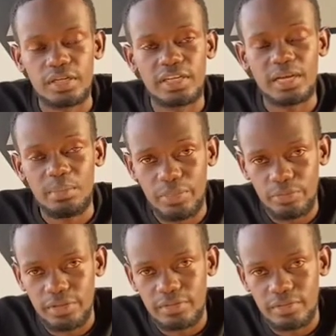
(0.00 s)
Number
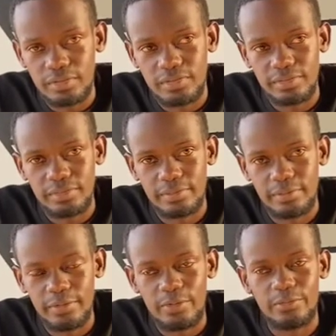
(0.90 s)
three.
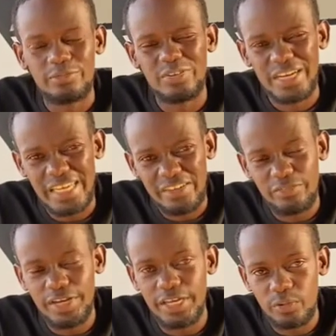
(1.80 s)
Forgive
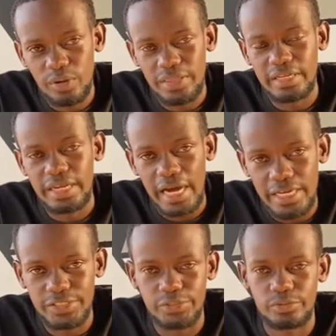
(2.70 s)
anyone that
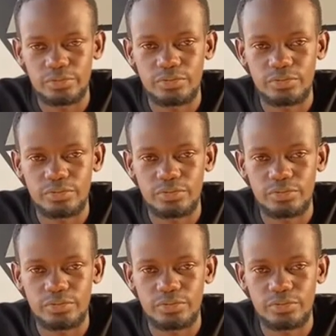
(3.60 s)
hurt you.